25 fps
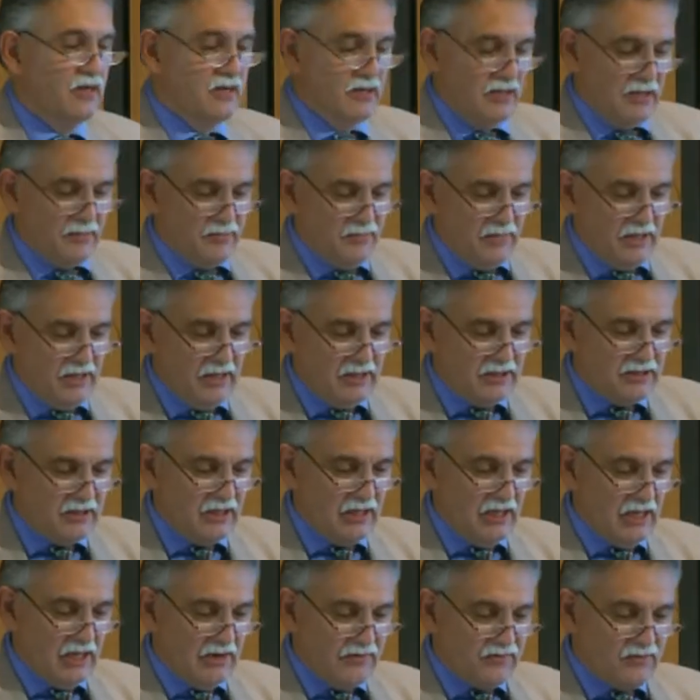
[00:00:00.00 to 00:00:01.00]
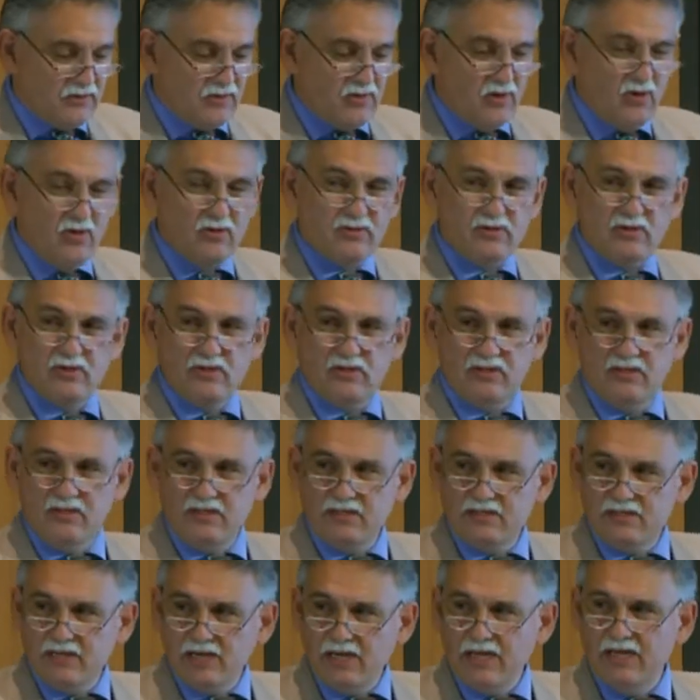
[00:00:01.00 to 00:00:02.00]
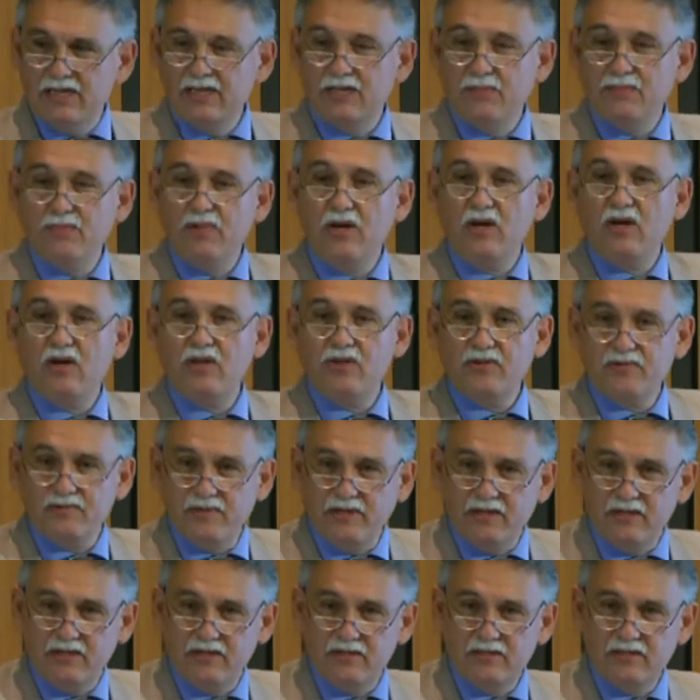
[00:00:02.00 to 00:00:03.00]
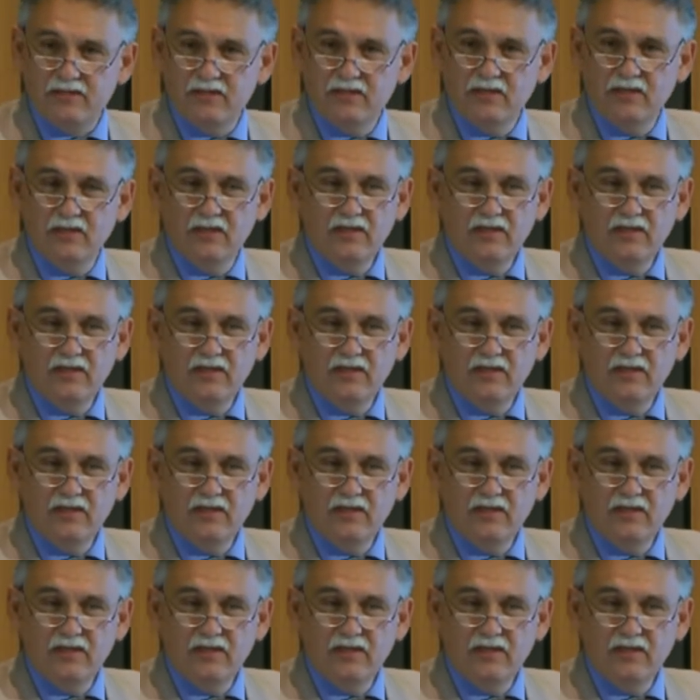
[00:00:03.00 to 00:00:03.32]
That means you have to also design the pathways.